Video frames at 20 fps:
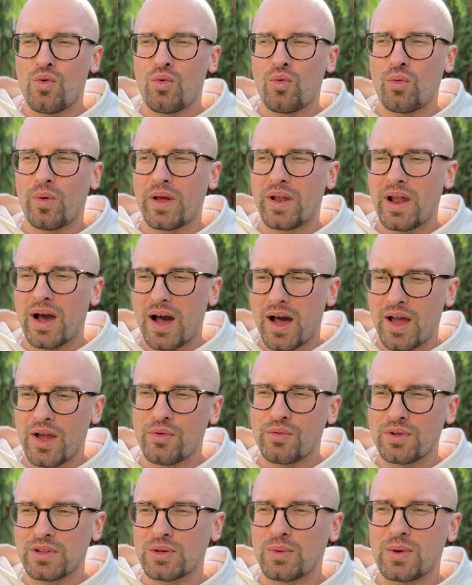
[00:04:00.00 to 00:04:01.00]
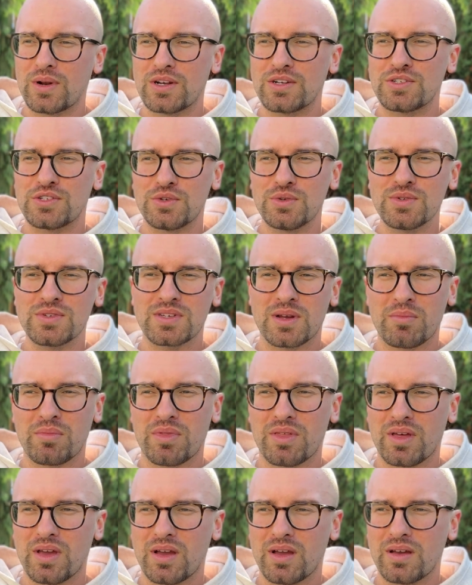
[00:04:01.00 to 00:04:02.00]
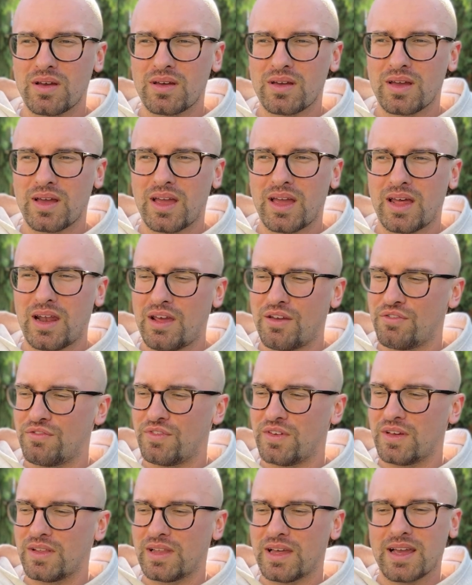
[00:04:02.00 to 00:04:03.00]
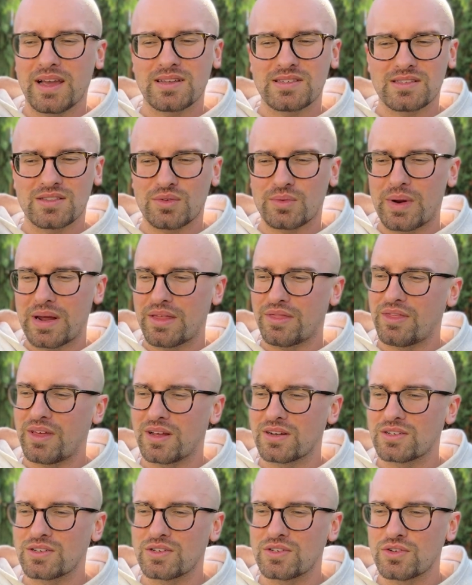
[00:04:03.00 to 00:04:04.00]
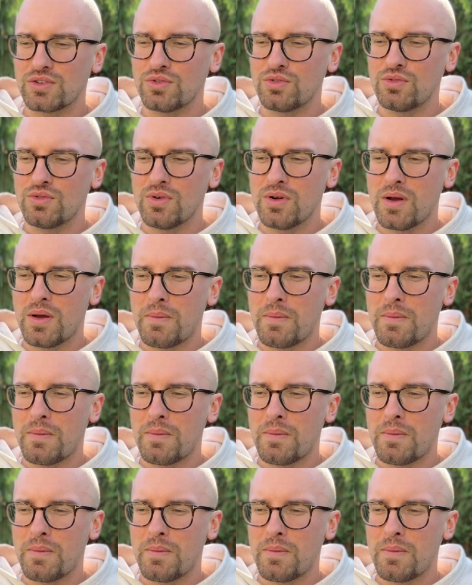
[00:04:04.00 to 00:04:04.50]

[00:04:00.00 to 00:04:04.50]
when I really want to do something and I feel like it's the right thing to do,